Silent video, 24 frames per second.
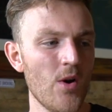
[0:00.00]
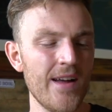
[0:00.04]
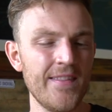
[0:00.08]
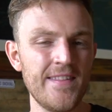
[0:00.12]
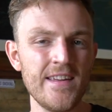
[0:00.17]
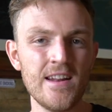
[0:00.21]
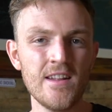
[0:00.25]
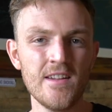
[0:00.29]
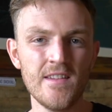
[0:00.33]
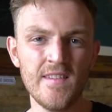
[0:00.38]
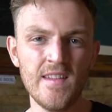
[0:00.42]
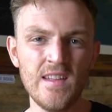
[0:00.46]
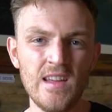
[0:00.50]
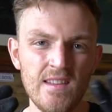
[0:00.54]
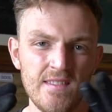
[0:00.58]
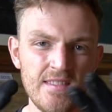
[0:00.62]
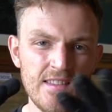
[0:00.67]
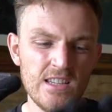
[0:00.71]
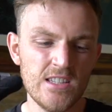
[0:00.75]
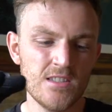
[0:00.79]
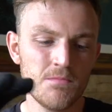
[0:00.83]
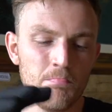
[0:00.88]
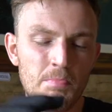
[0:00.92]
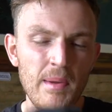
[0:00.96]
I didn't need
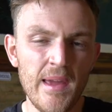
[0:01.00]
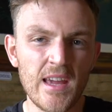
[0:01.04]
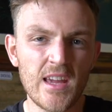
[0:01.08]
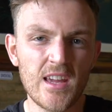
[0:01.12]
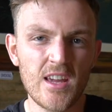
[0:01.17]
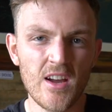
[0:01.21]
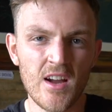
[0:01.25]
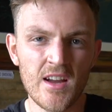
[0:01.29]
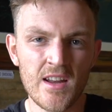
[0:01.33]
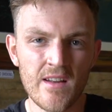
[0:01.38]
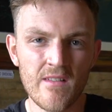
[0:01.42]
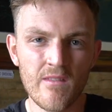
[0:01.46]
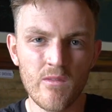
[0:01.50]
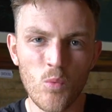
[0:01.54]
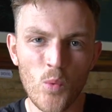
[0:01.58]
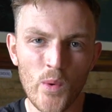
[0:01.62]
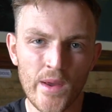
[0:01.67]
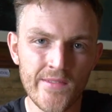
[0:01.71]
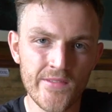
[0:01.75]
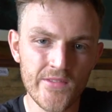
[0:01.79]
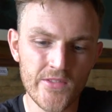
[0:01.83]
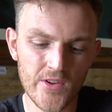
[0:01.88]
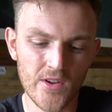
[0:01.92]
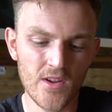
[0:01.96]
these big kind of
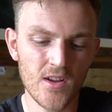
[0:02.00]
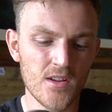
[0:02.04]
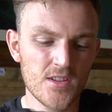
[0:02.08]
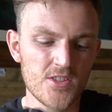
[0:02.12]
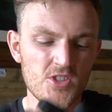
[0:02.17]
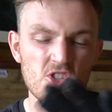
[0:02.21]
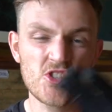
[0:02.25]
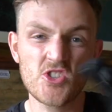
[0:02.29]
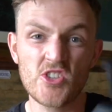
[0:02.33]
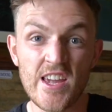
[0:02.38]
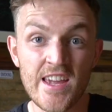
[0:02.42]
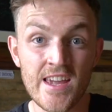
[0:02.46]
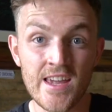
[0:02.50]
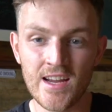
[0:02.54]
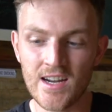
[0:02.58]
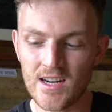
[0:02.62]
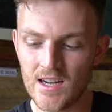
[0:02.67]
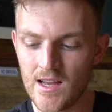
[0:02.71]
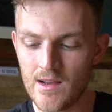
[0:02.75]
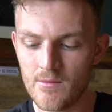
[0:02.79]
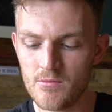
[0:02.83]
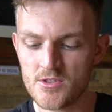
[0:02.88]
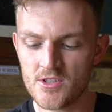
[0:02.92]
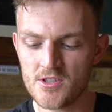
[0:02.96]
winter skiing
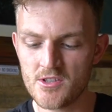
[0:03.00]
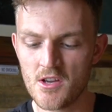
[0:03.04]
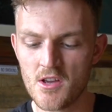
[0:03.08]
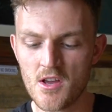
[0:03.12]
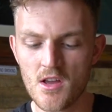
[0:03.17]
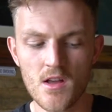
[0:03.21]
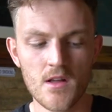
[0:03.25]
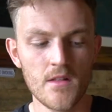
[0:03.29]
gloves.